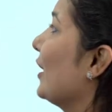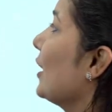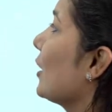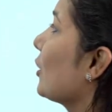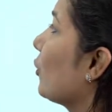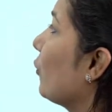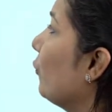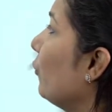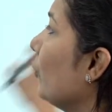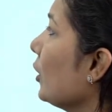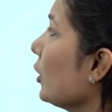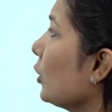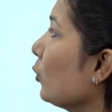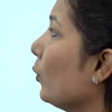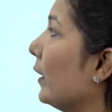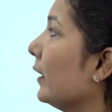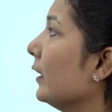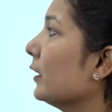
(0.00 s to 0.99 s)
So first
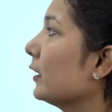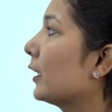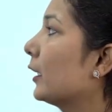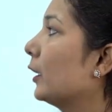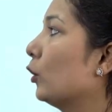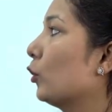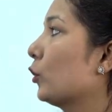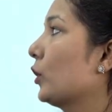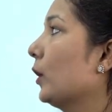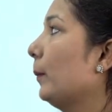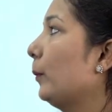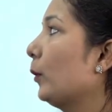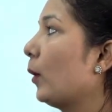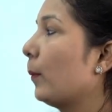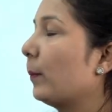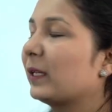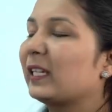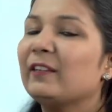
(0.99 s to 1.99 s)
one is closure
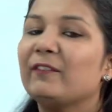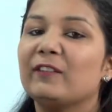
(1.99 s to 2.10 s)
property,